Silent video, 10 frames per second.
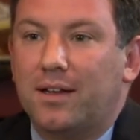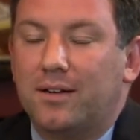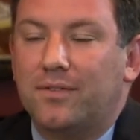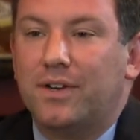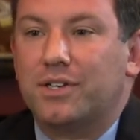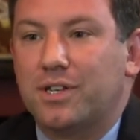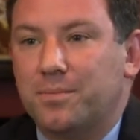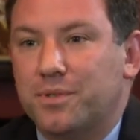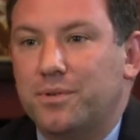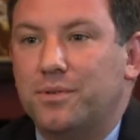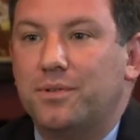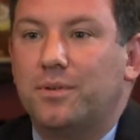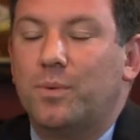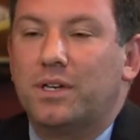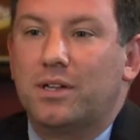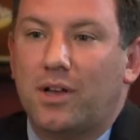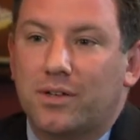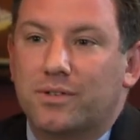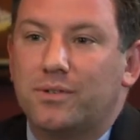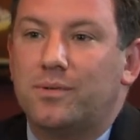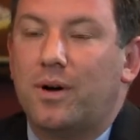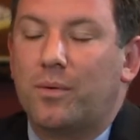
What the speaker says: and finished up school and went to law school while